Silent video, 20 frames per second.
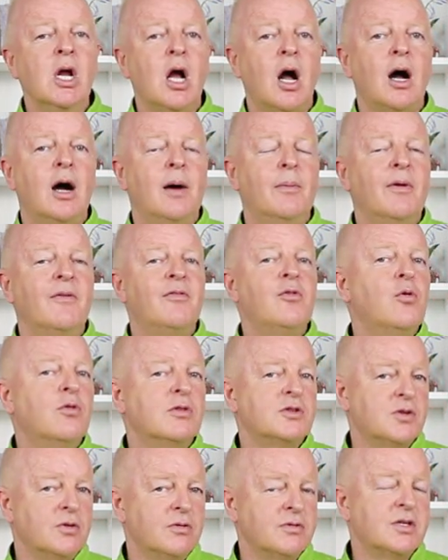Of
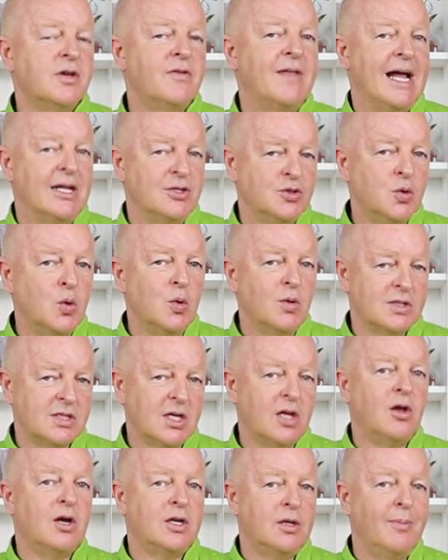course, also that talks
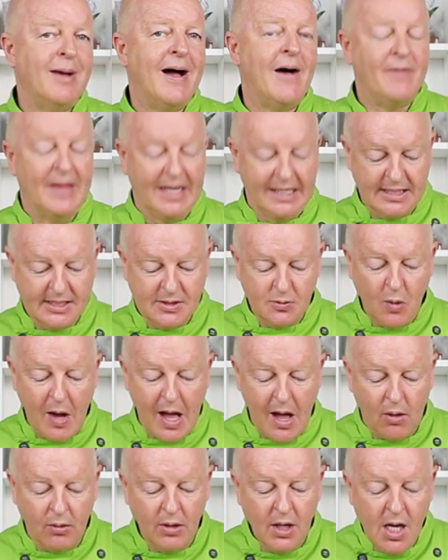a lot about that as
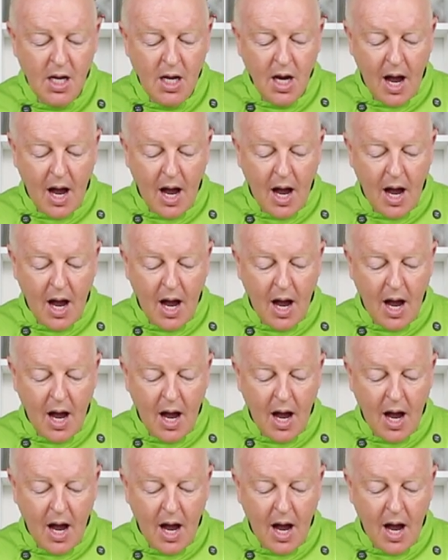well.